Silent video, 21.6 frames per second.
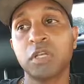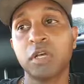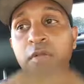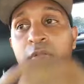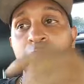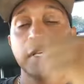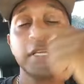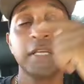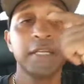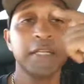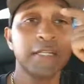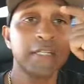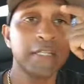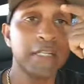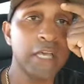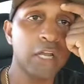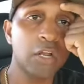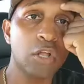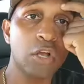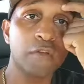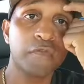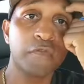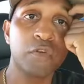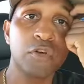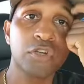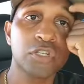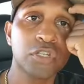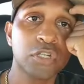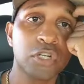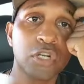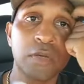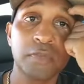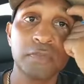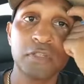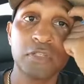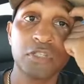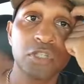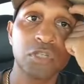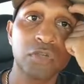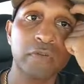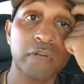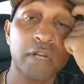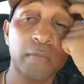out. The analog version comes in
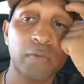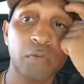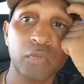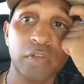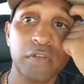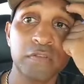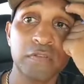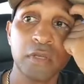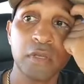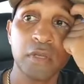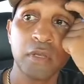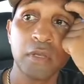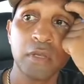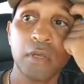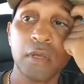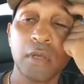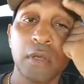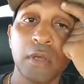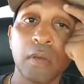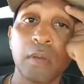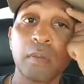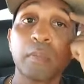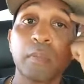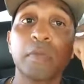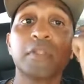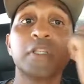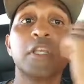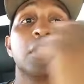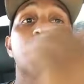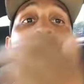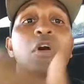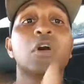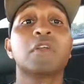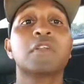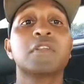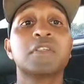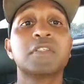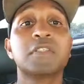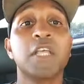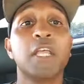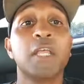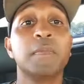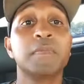scrambled waves, but they are the
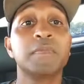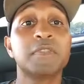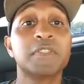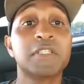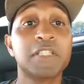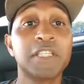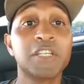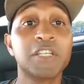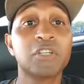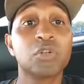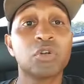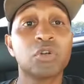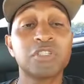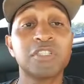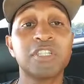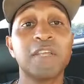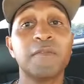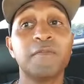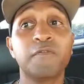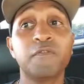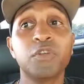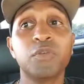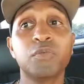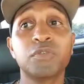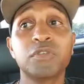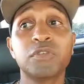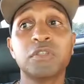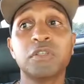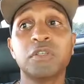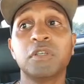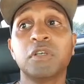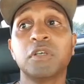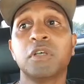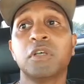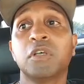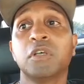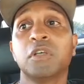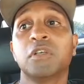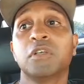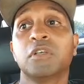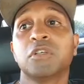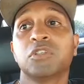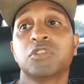same signal or same frequency.
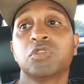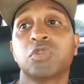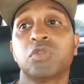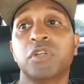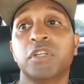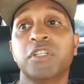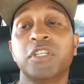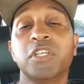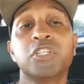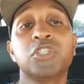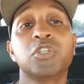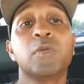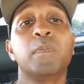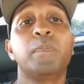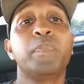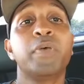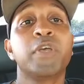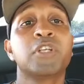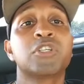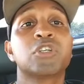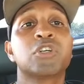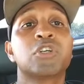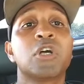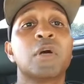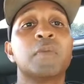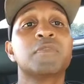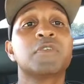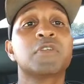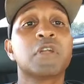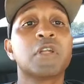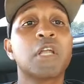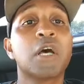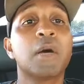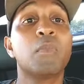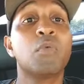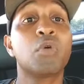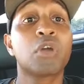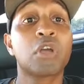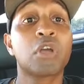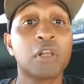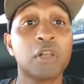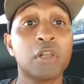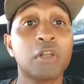So the digital picture comes in a lot
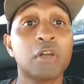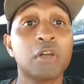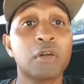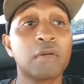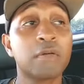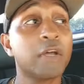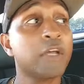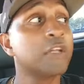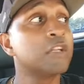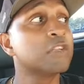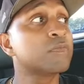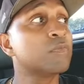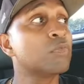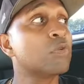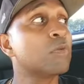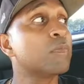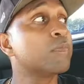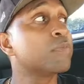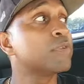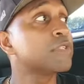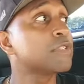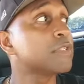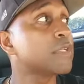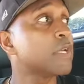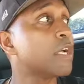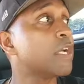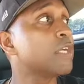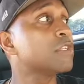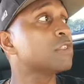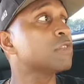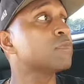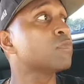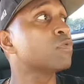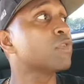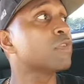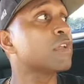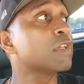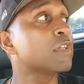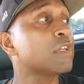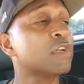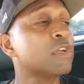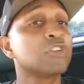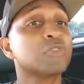more clearer, right? It's more precise, it's more
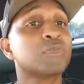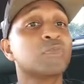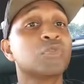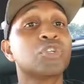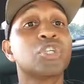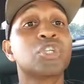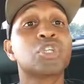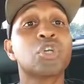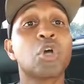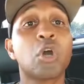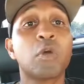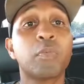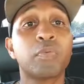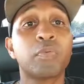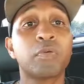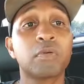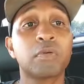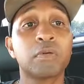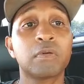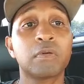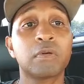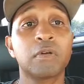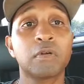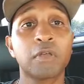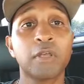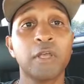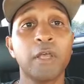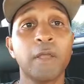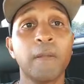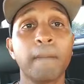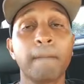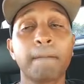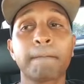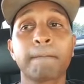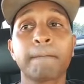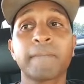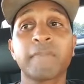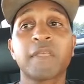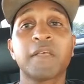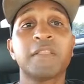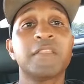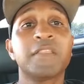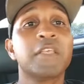clear, it's more sharper, okay?
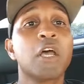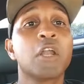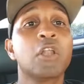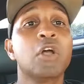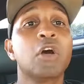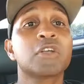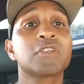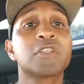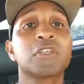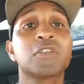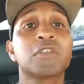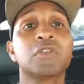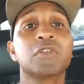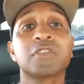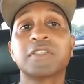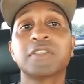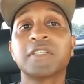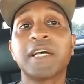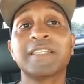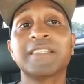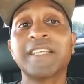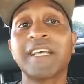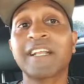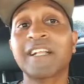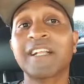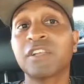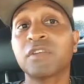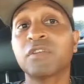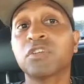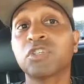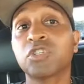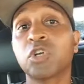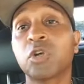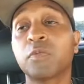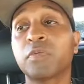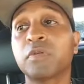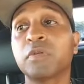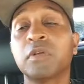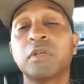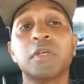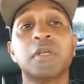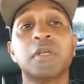The analog signal is not that clear or sharper.